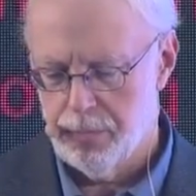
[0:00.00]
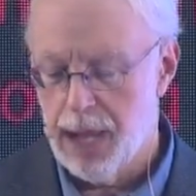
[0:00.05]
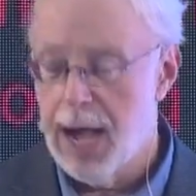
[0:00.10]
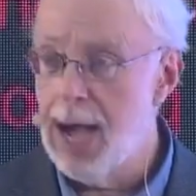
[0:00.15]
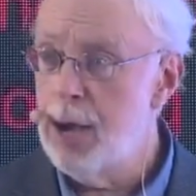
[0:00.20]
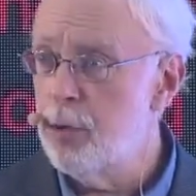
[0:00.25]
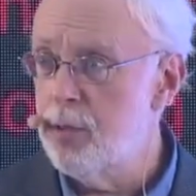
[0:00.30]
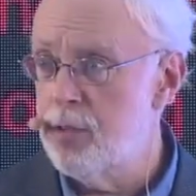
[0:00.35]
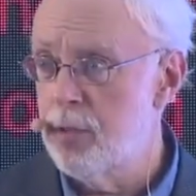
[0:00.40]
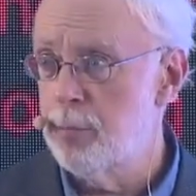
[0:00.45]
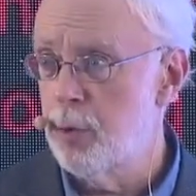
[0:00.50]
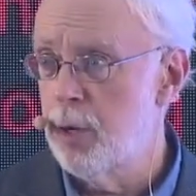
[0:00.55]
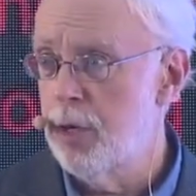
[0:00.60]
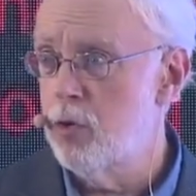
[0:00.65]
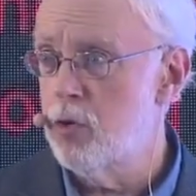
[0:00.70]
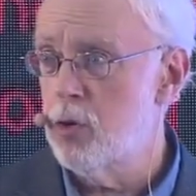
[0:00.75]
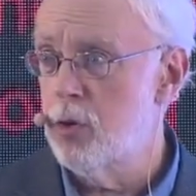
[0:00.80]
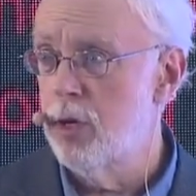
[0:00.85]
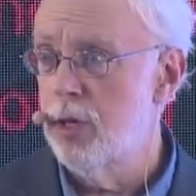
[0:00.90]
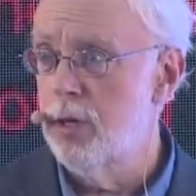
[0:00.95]
I was a
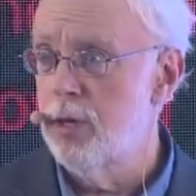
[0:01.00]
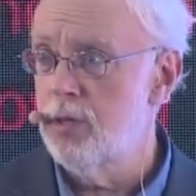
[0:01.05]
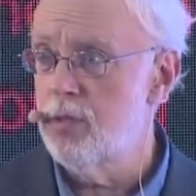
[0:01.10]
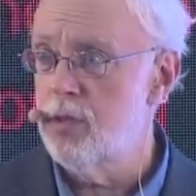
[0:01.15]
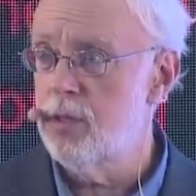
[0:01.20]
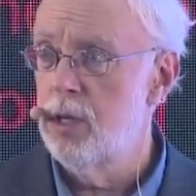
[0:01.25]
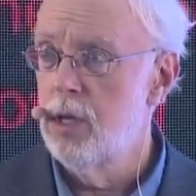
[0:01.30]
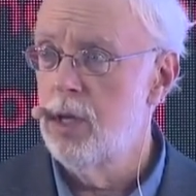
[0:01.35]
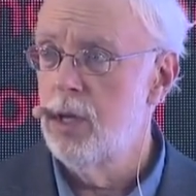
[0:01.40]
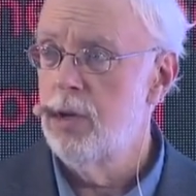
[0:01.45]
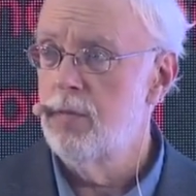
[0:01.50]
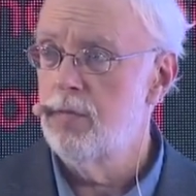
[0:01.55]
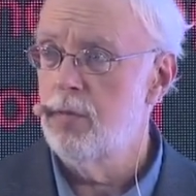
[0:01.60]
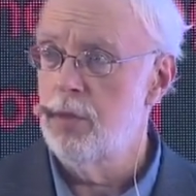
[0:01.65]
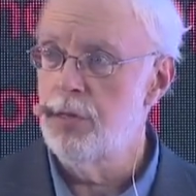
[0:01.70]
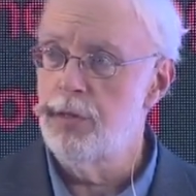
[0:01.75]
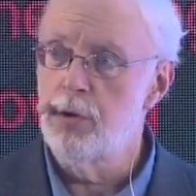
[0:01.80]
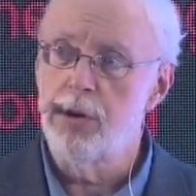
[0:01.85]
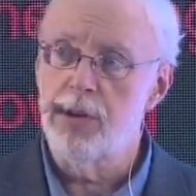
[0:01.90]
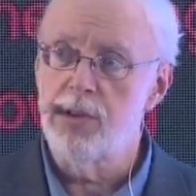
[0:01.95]
print journalist
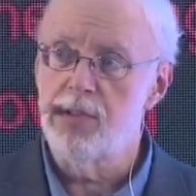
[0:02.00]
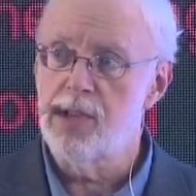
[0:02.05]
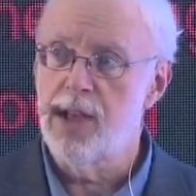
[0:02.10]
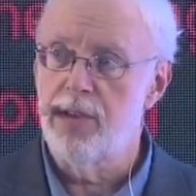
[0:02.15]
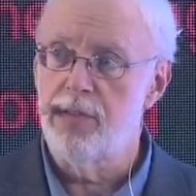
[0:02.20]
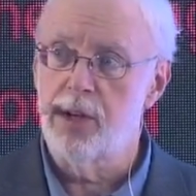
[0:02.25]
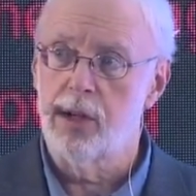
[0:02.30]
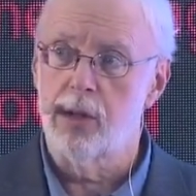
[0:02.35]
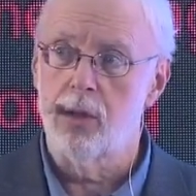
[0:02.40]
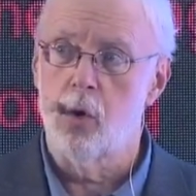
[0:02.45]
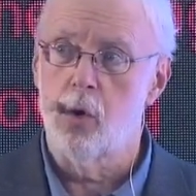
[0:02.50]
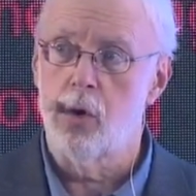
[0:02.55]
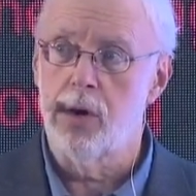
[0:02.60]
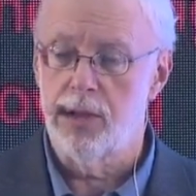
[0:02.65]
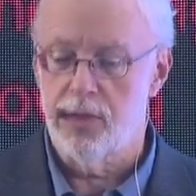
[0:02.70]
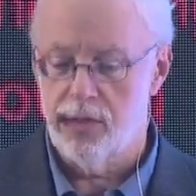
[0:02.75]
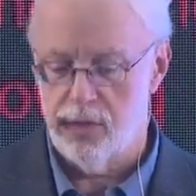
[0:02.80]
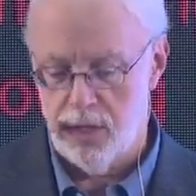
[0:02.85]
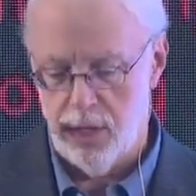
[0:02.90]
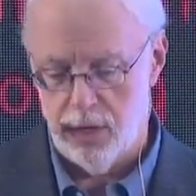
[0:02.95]
for 37
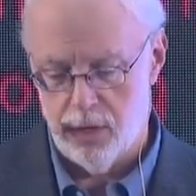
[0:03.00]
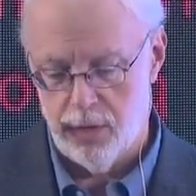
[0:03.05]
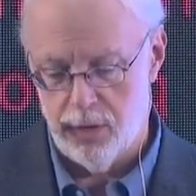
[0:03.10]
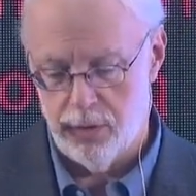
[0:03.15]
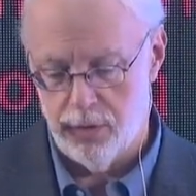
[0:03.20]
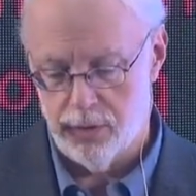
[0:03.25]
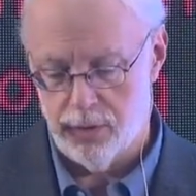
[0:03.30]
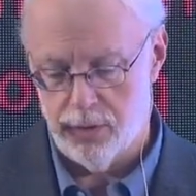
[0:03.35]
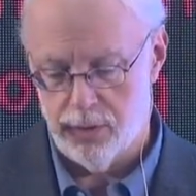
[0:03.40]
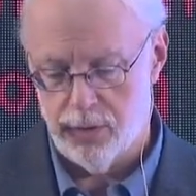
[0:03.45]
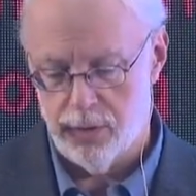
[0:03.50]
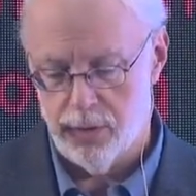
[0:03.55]
glorious years,